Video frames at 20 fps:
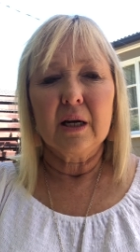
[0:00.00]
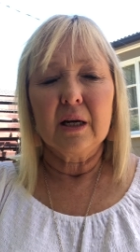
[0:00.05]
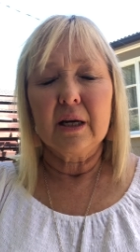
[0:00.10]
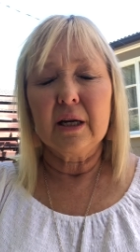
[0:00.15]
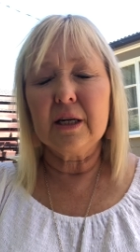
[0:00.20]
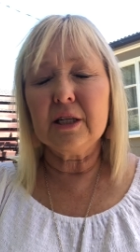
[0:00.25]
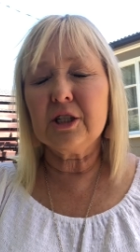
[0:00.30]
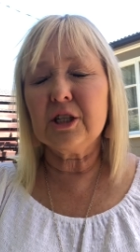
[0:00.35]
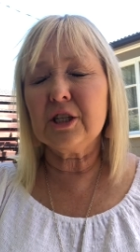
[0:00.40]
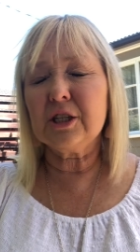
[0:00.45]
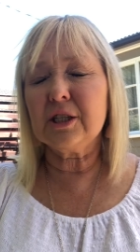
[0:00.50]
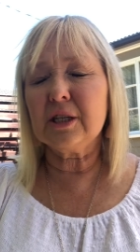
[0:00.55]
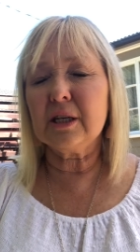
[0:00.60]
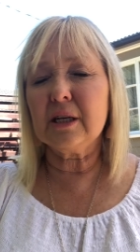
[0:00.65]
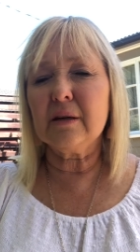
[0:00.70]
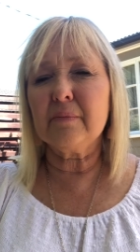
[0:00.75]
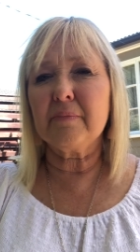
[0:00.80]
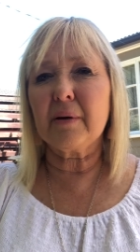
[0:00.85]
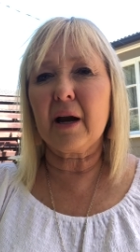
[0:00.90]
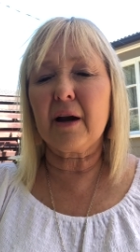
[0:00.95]
He's just
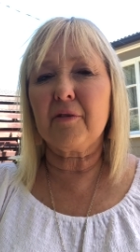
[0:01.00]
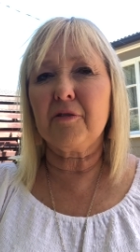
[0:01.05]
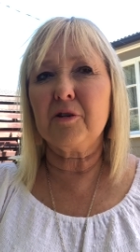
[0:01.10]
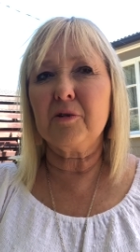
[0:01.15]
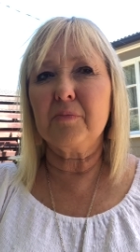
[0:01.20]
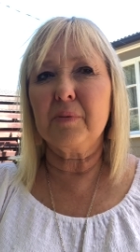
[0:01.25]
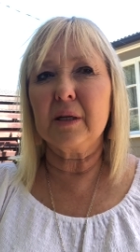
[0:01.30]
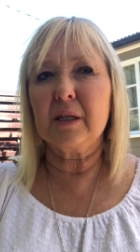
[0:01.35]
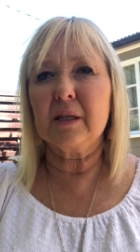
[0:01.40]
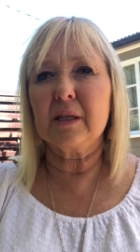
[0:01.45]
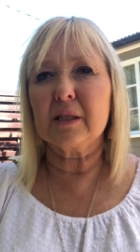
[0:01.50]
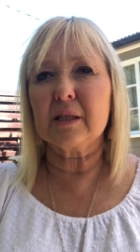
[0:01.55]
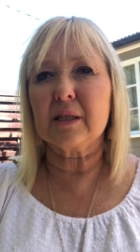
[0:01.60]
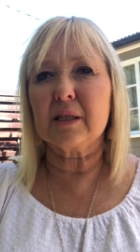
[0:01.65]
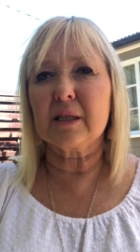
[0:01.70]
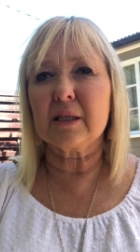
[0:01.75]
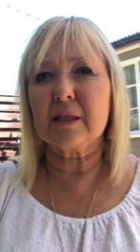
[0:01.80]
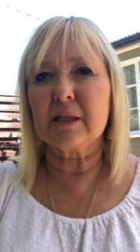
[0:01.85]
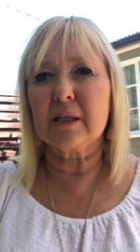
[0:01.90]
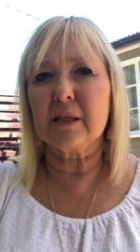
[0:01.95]
sitting back for a bit and
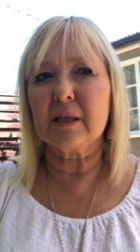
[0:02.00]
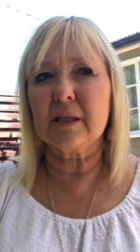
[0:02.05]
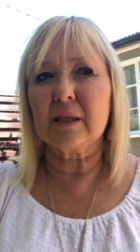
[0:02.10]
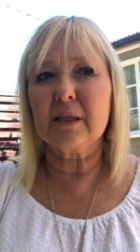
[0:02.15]
assessing.